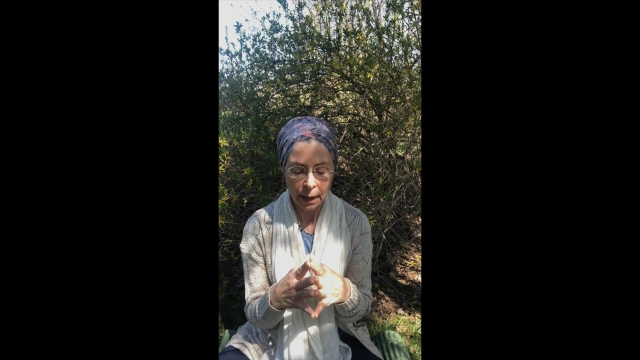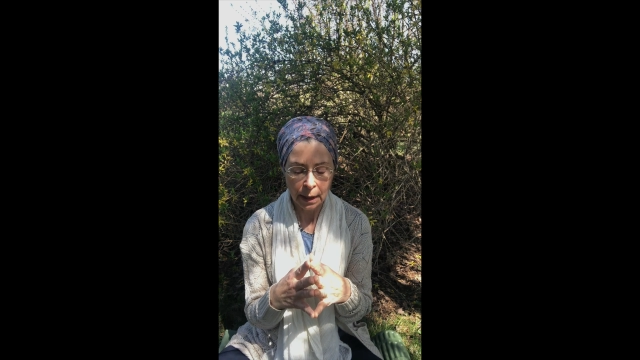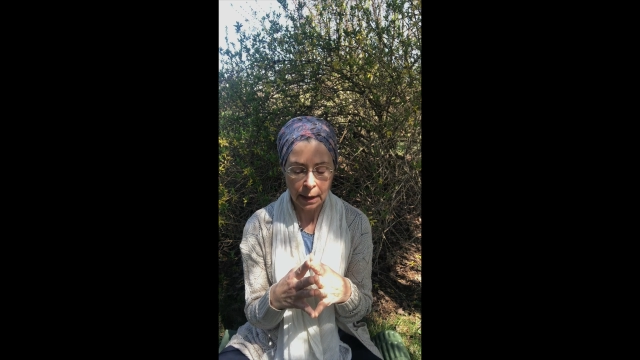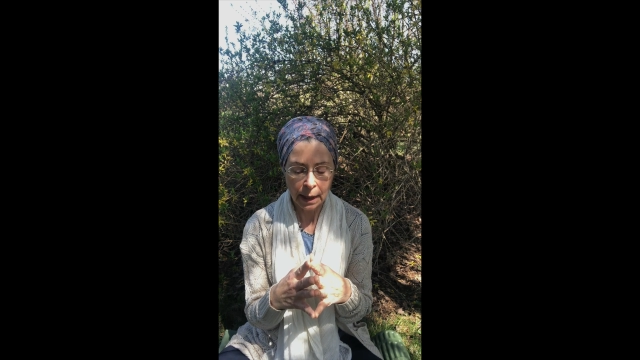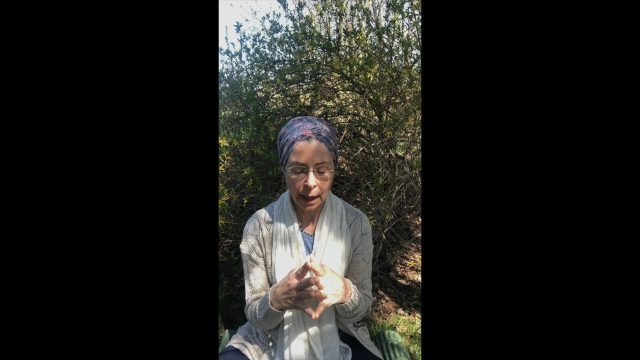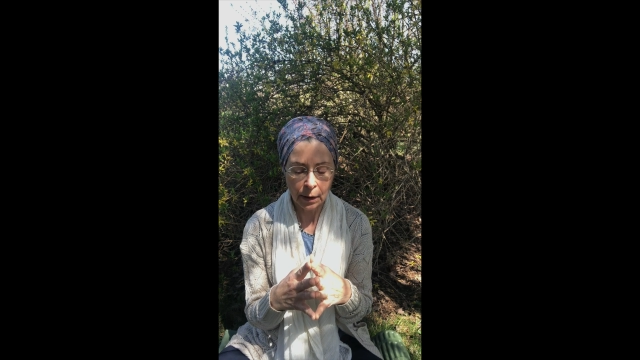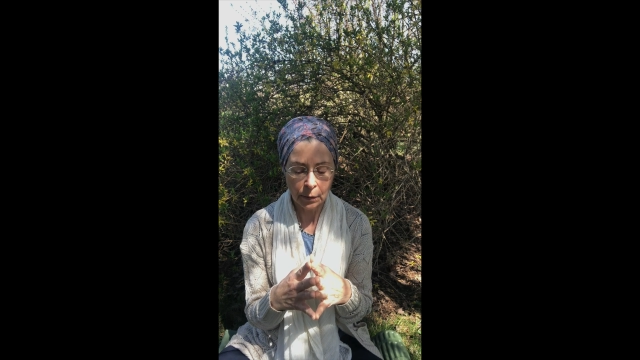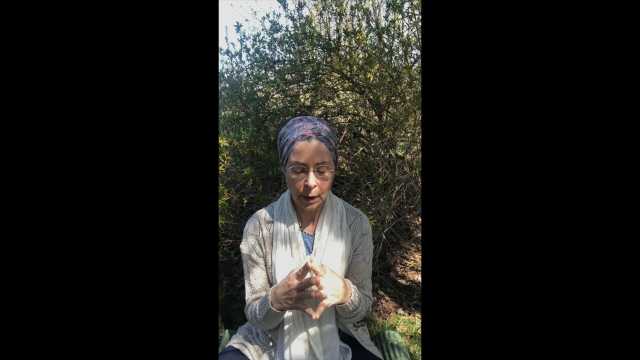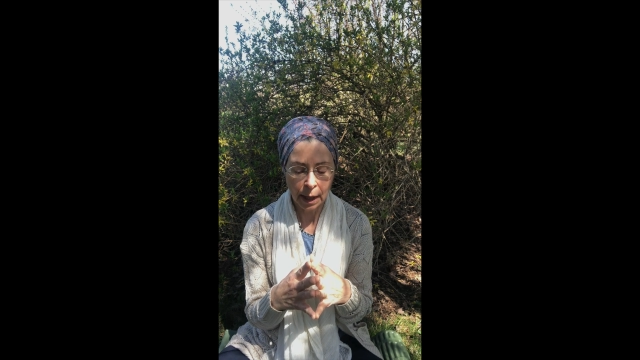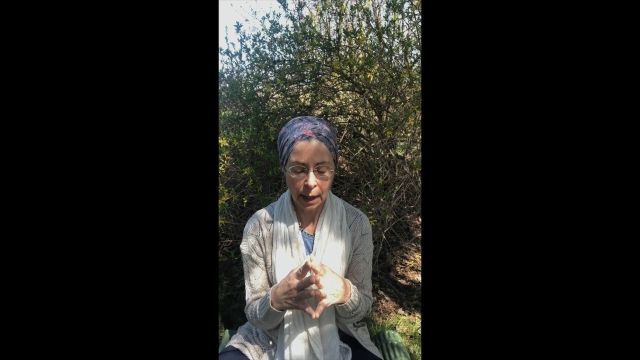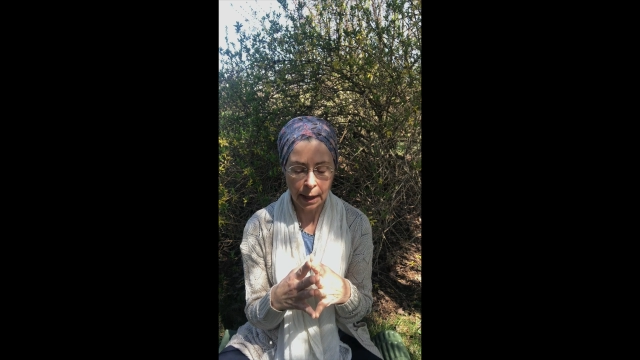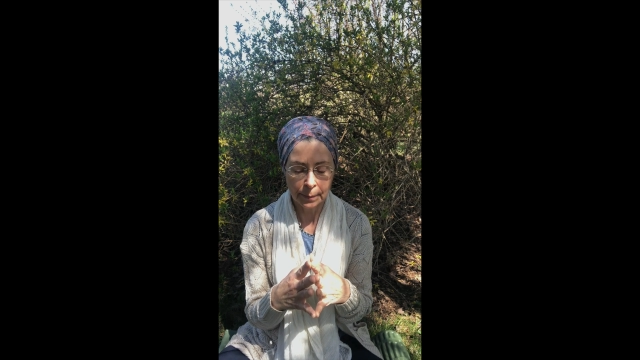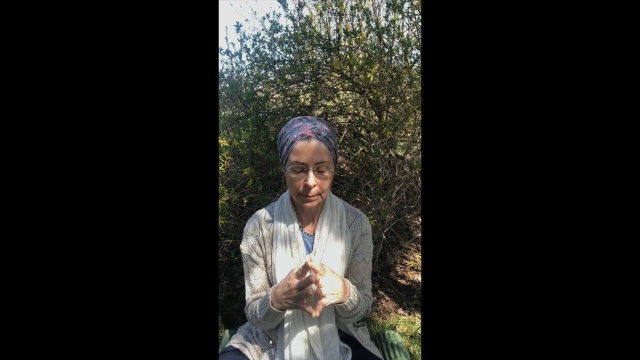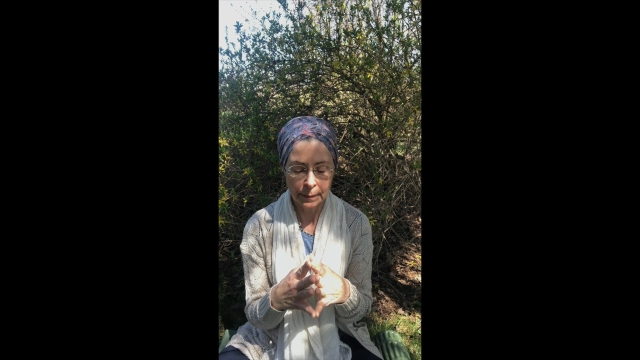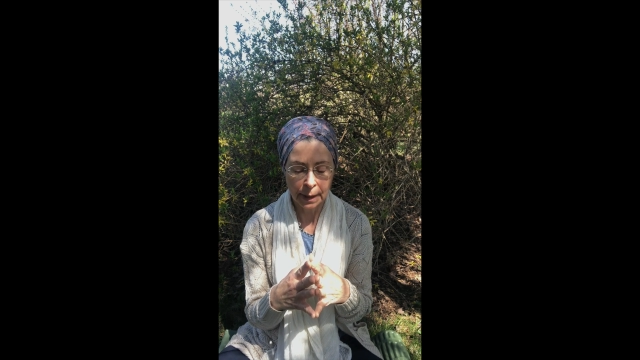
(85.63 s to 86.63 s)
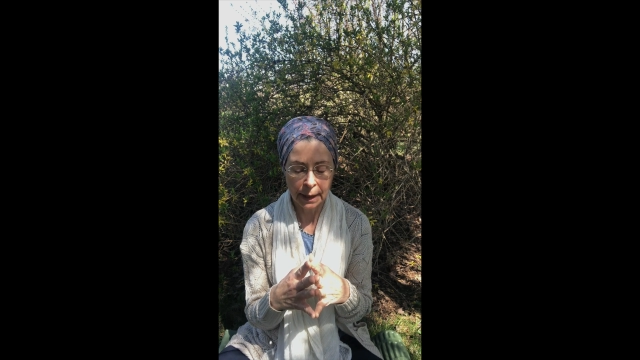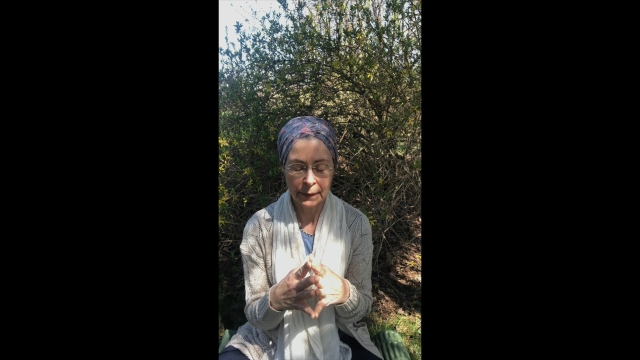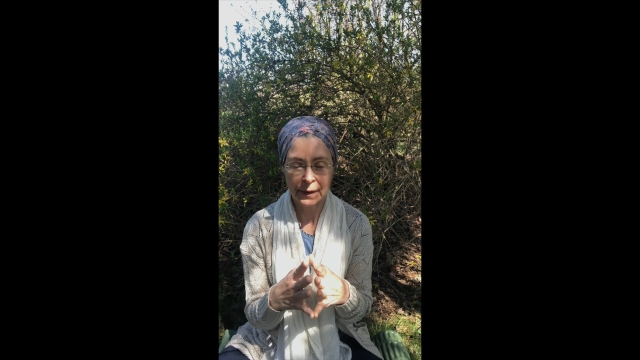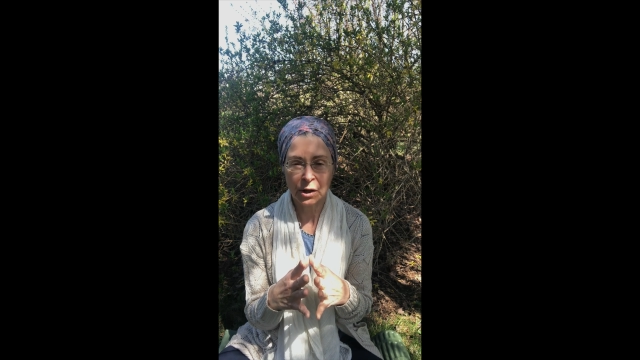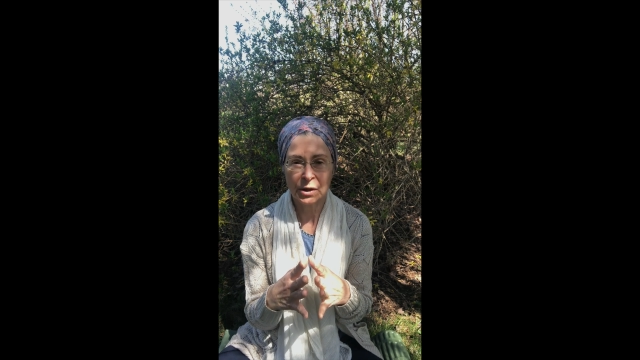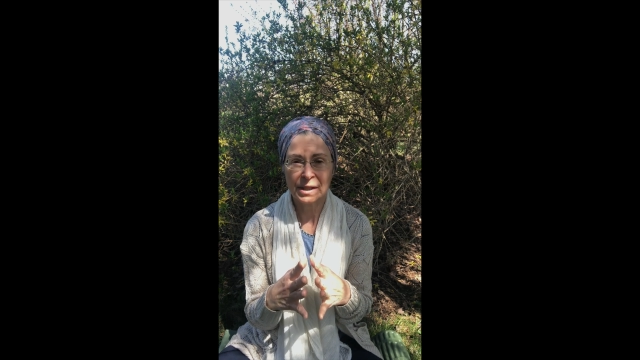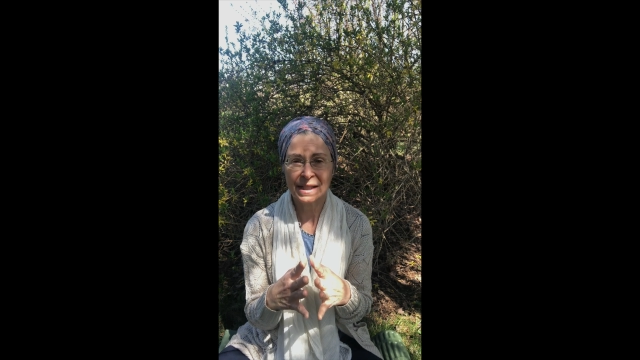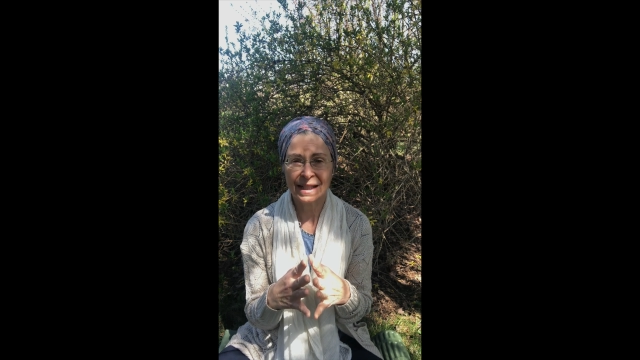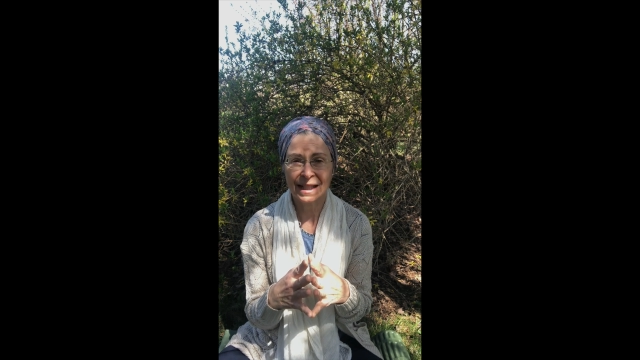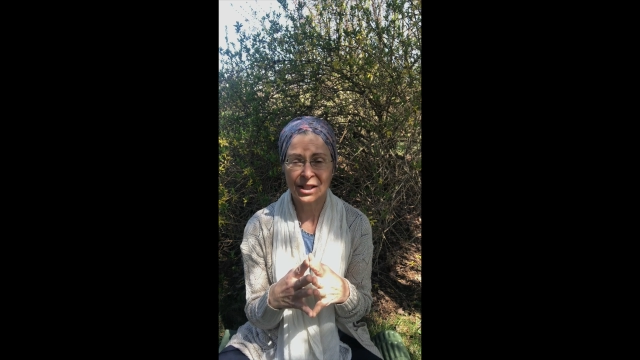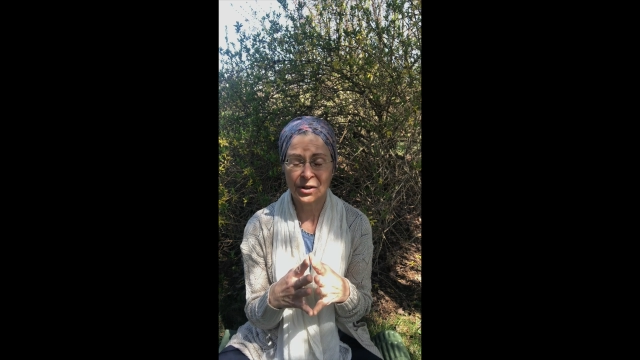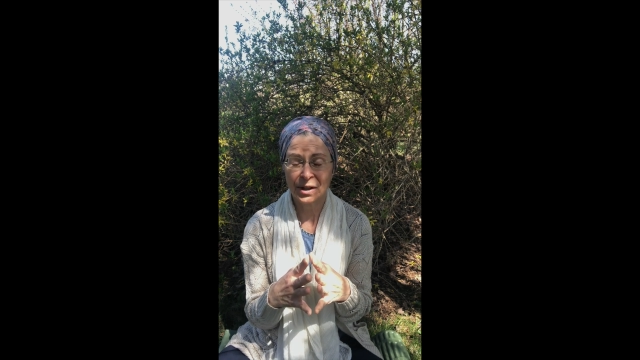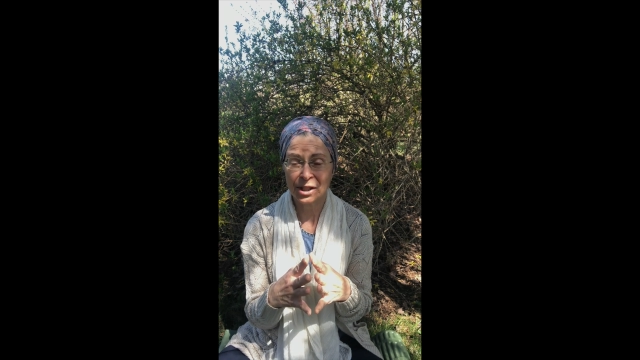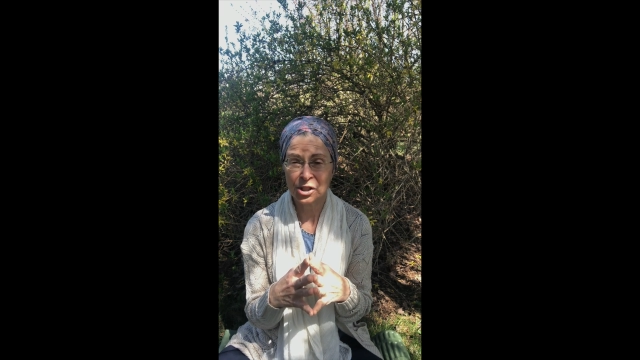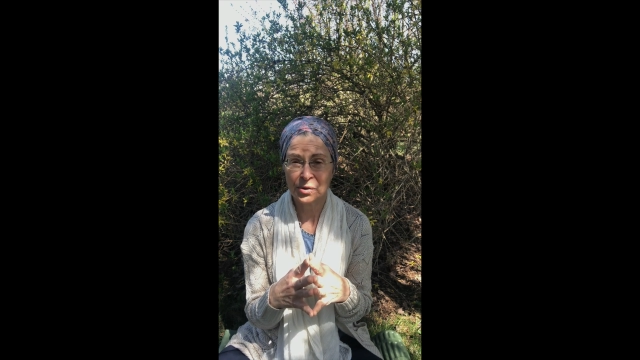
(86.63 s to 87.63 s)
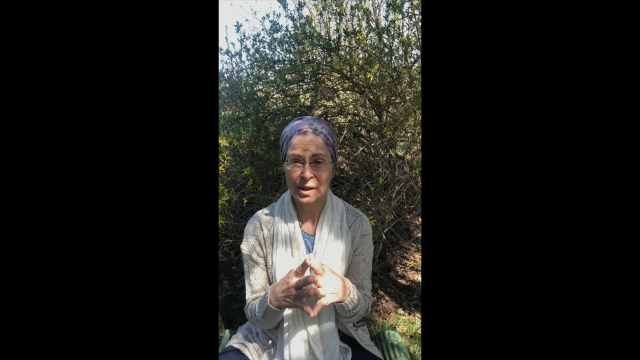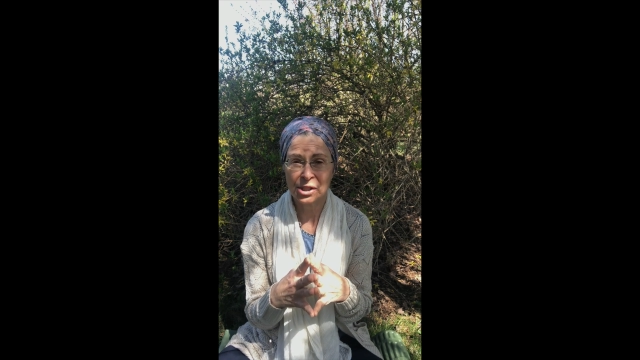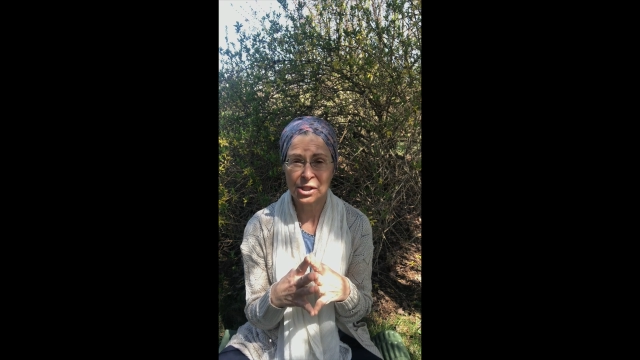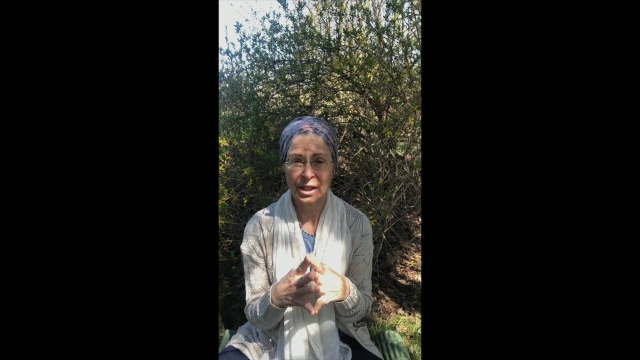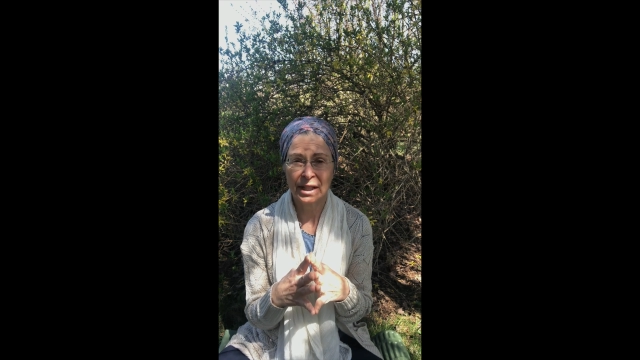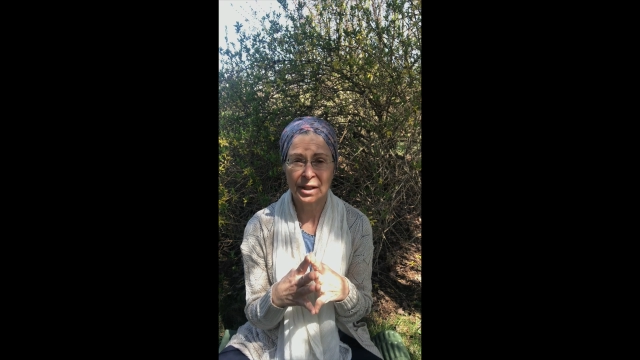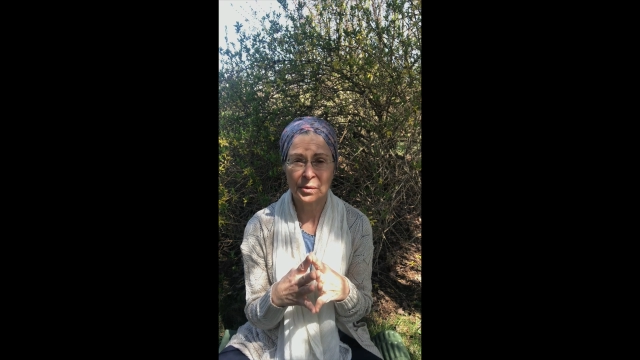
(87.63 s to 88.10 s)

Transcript: Now, in the Kundalini Yoga tradition,